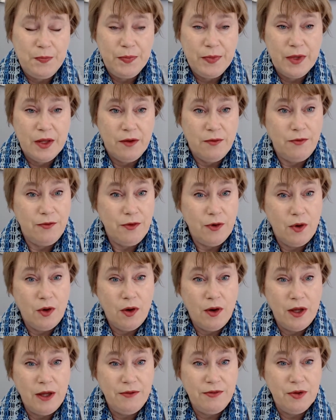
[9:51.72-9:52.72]
For
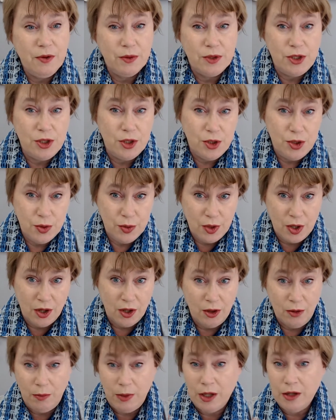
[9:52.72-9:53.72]
if you want to do
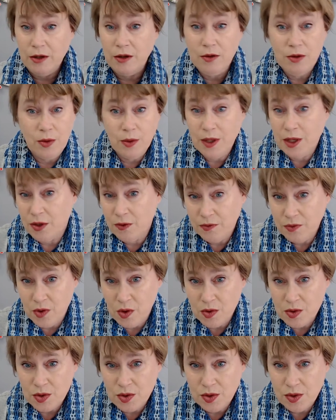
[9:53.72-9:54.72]
color blocking, you can of
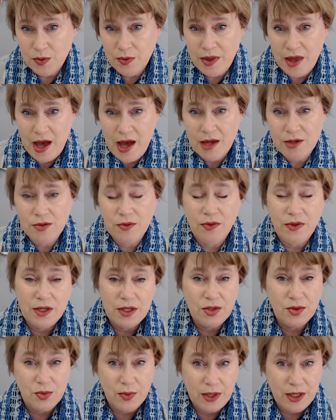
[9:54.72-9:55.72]
course do that on
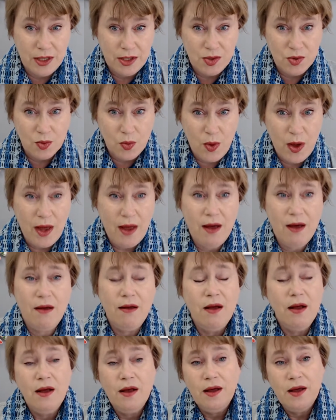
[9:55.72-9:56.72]
this one as well.
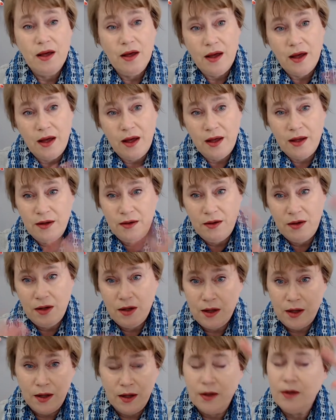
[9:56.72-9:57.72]
and
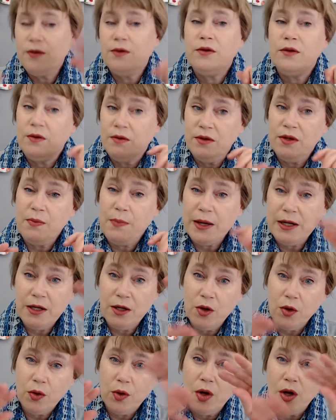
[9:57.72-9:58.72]
depending
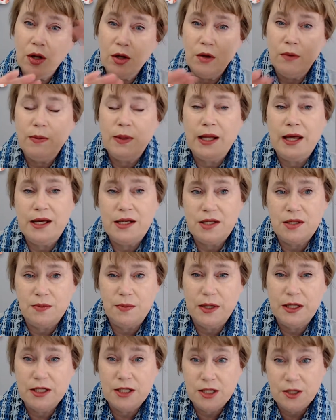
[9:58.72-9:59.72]
on color
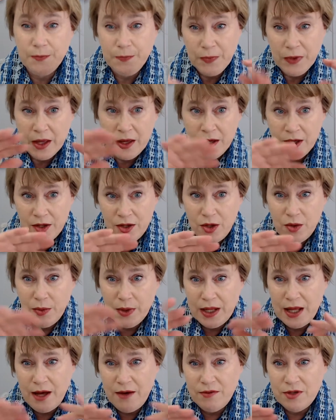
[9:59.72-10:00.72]
placement, you will
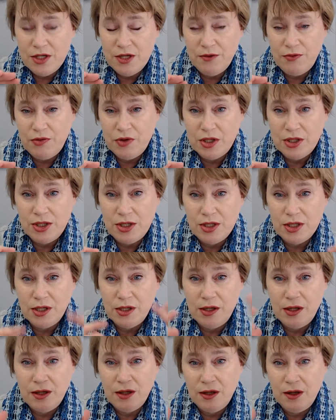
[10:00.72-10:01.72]
have a different
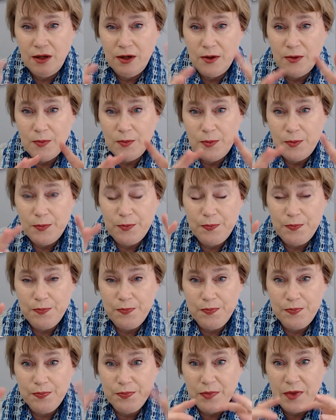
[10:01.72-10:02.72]

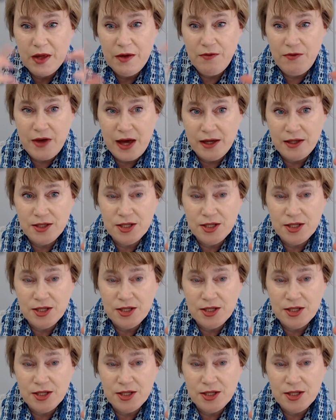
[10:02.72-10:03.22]
effect.